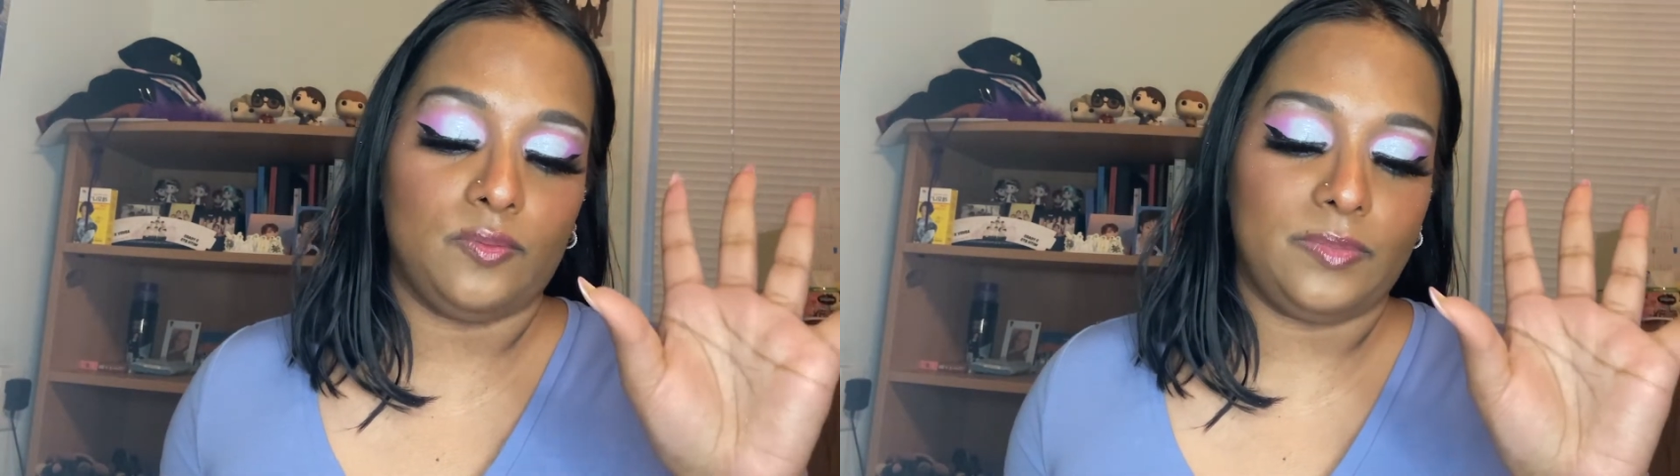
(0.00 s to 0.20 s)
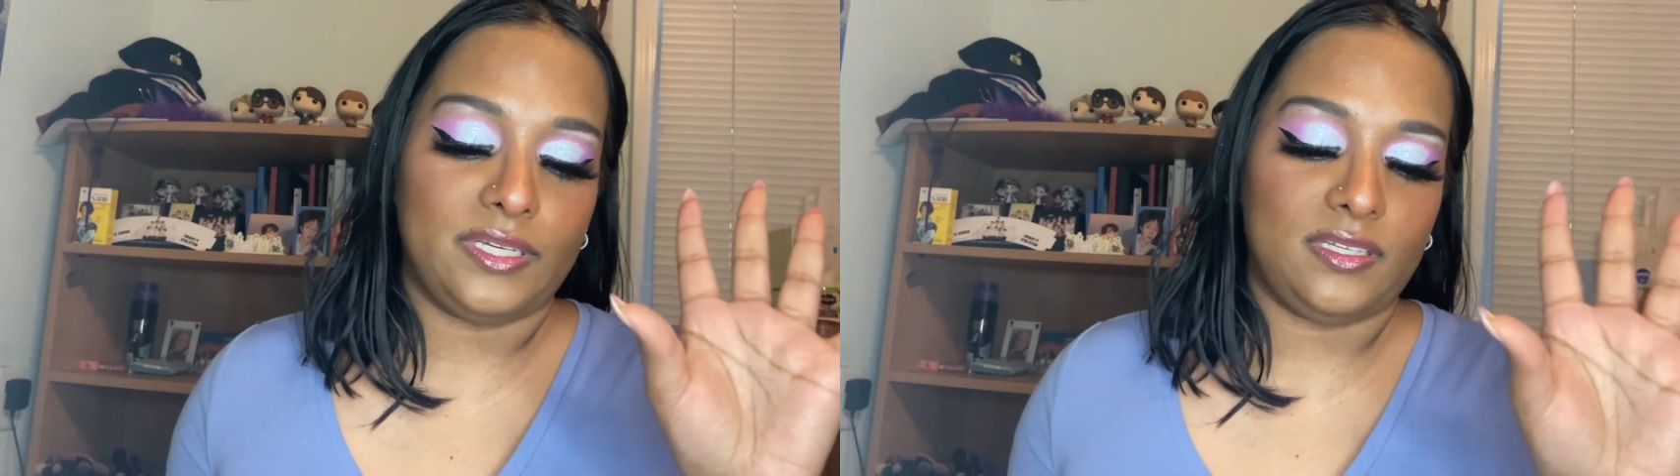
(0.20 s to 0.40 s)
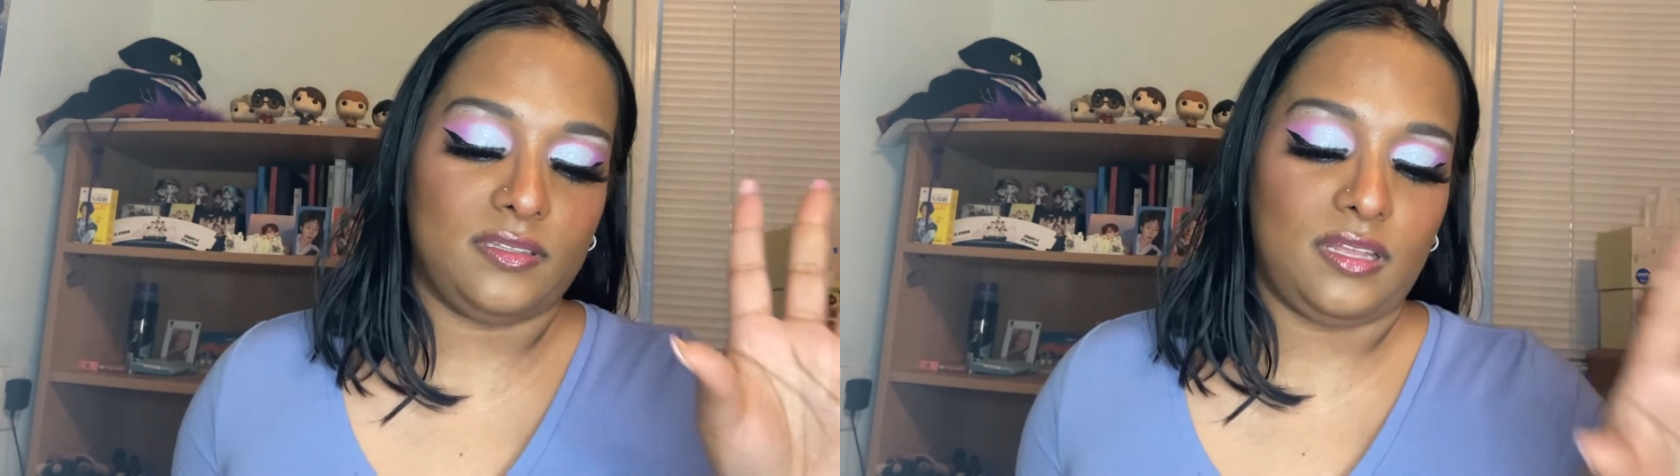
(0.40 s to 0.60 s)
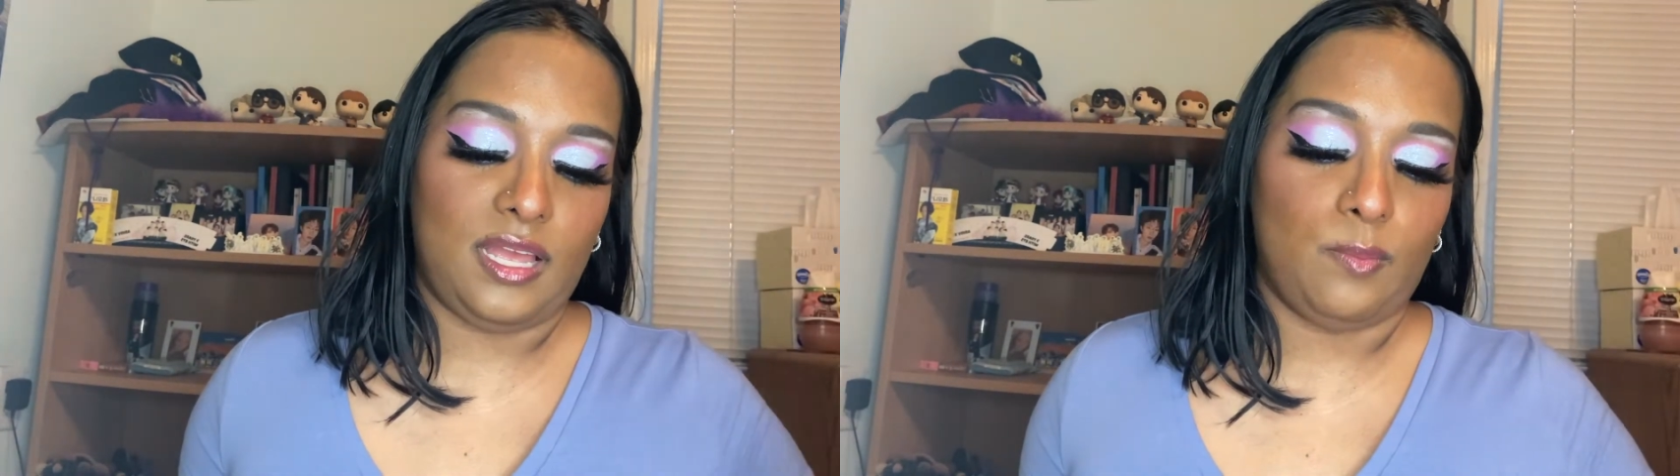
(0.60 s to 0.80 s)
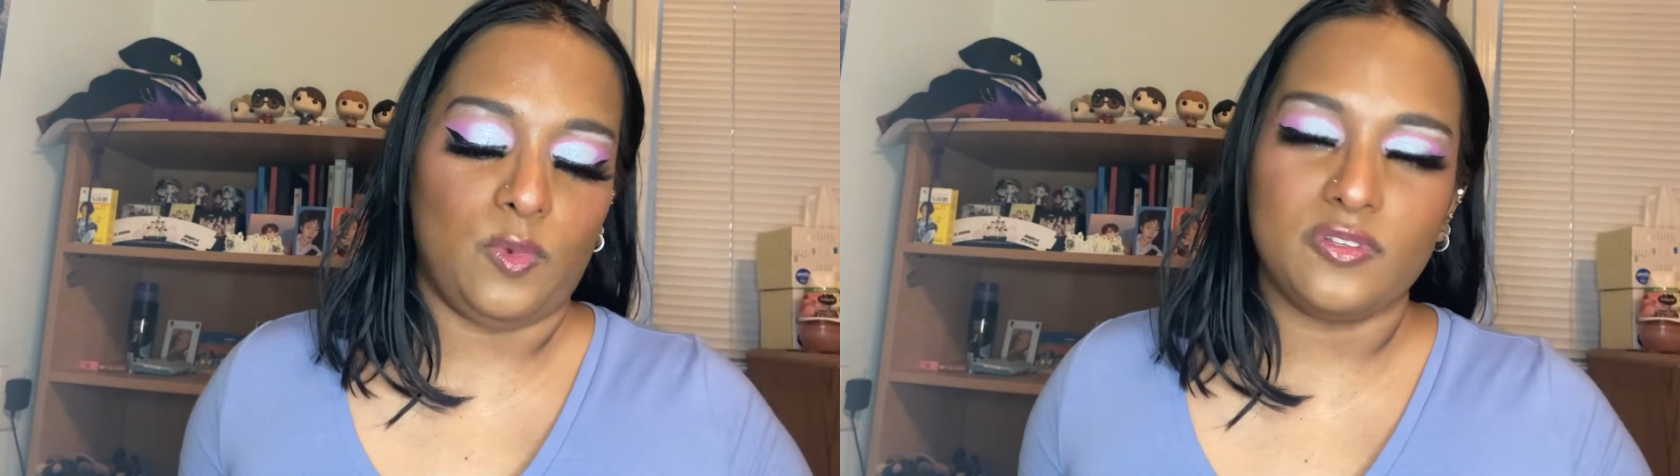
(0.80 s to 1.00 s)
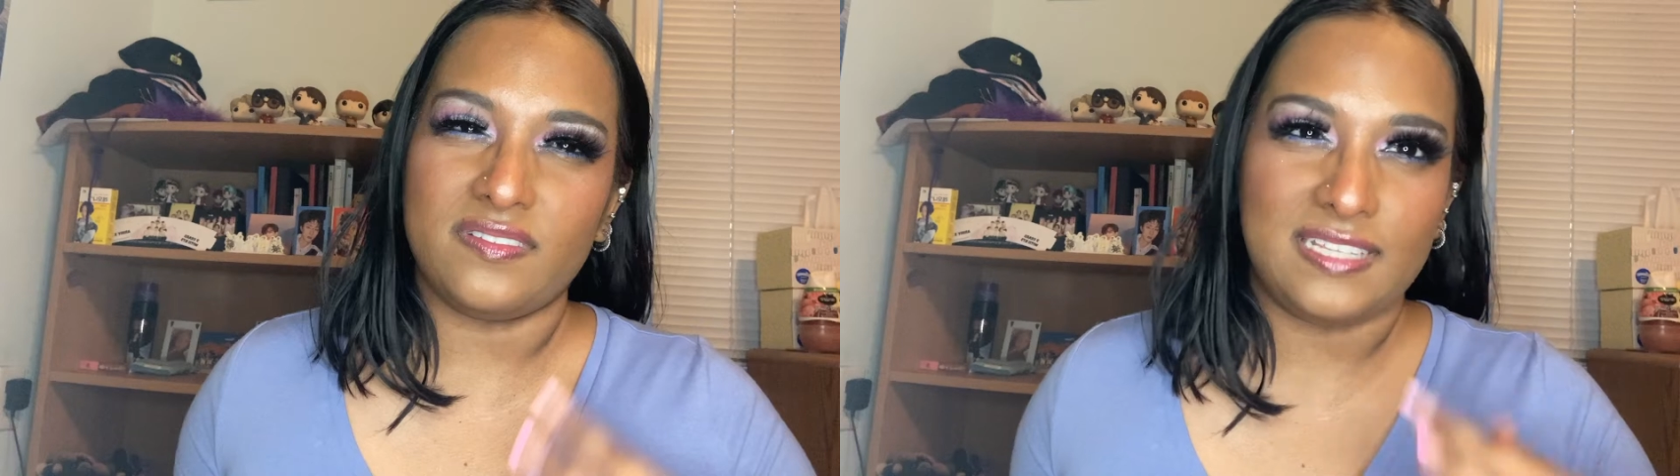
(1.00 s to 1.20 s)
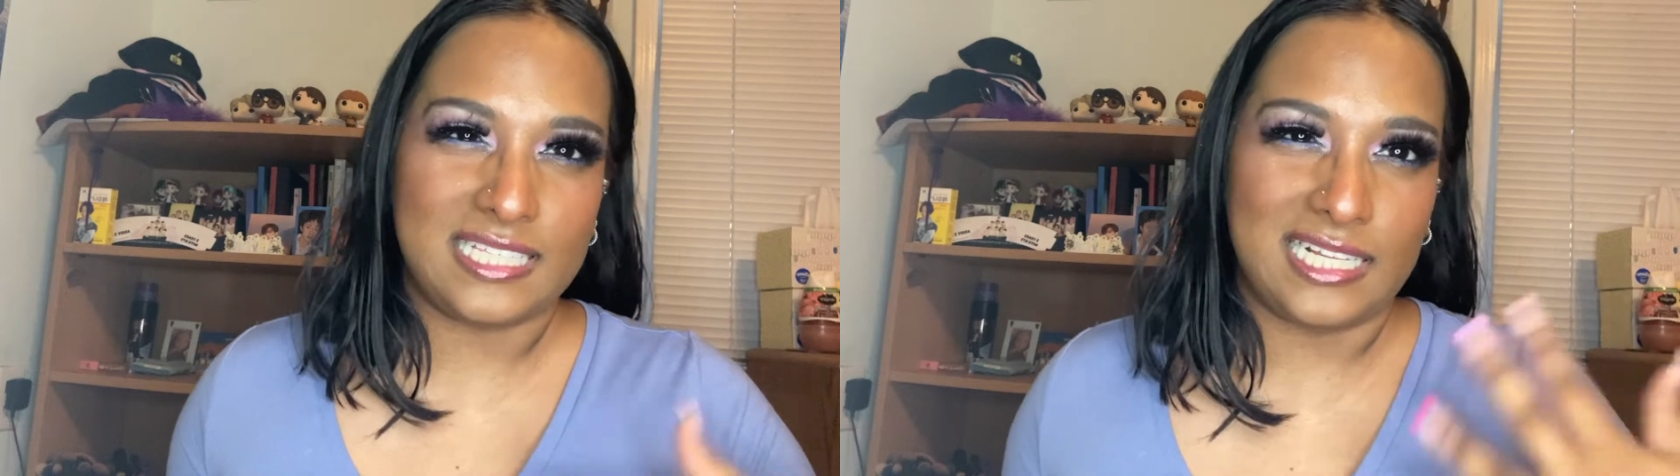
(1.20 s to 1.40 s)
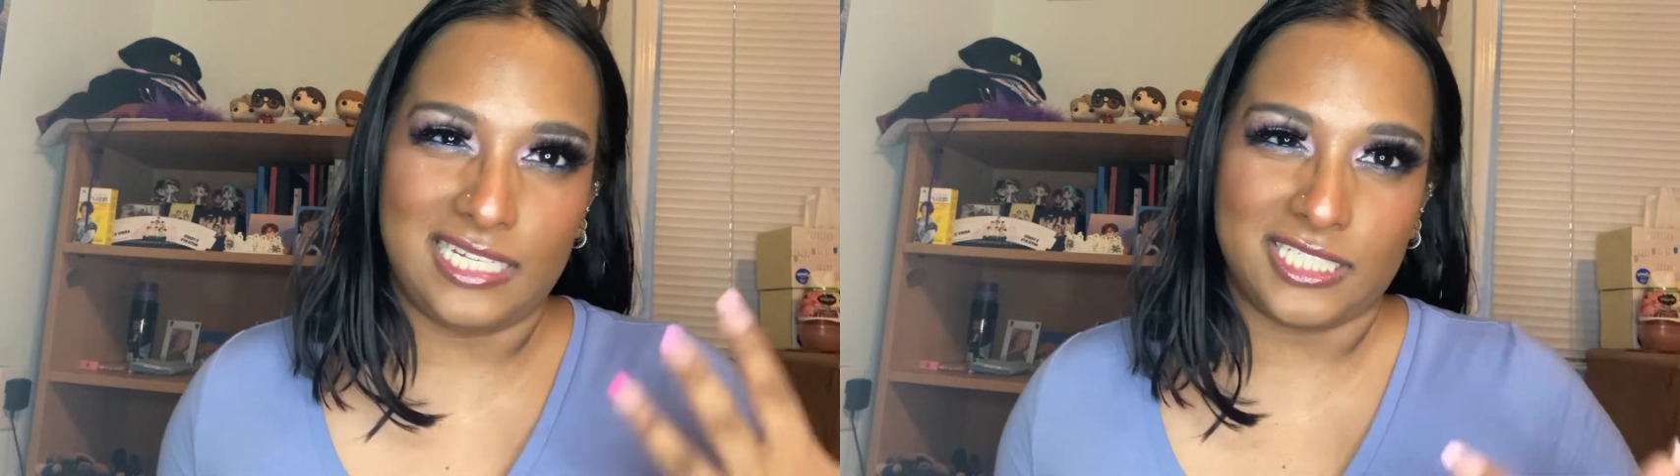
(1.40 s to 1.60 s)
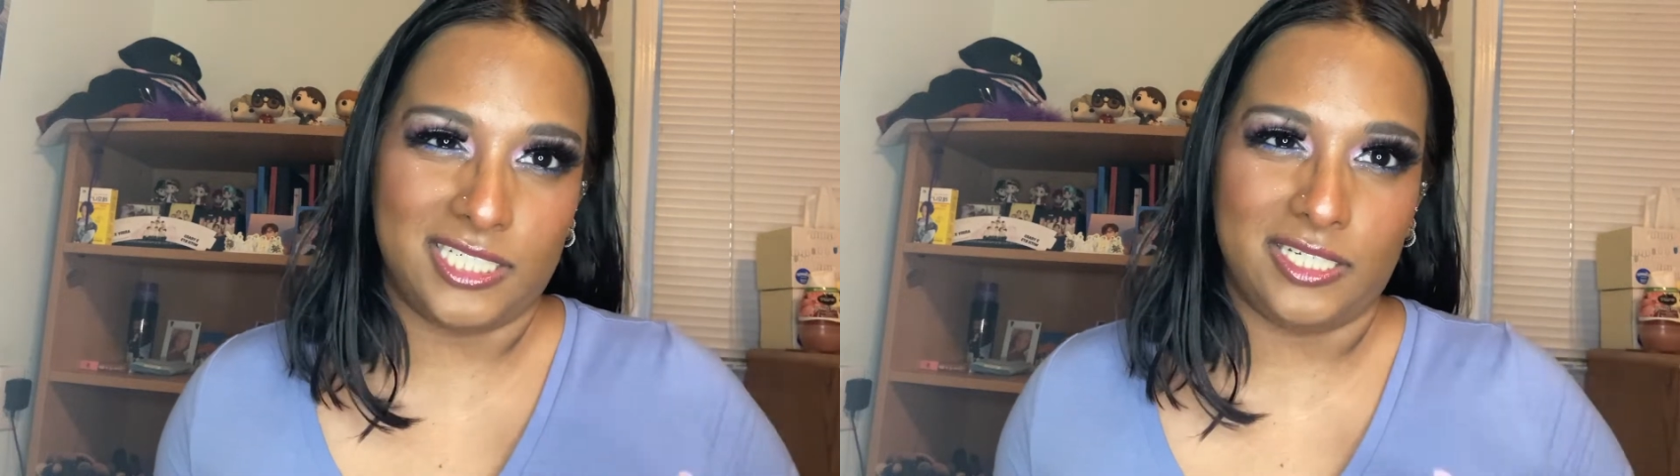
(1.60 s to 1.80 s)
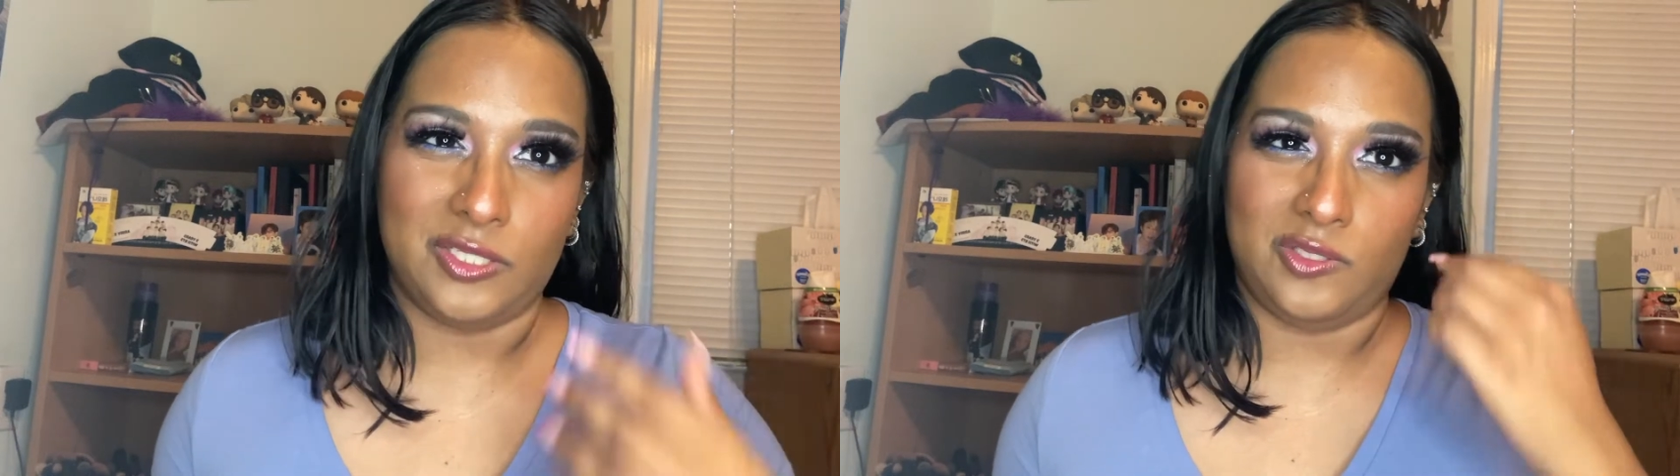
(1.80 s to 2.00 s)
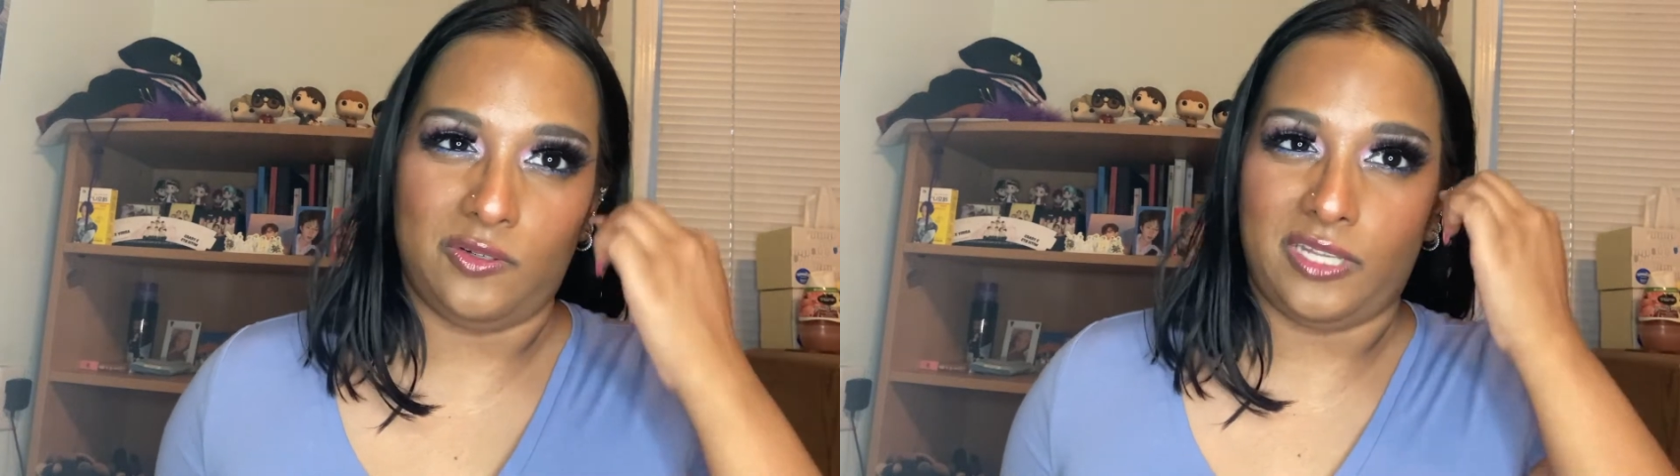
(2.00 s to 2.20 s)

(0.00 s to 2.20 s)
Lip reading: but most of this collection is sold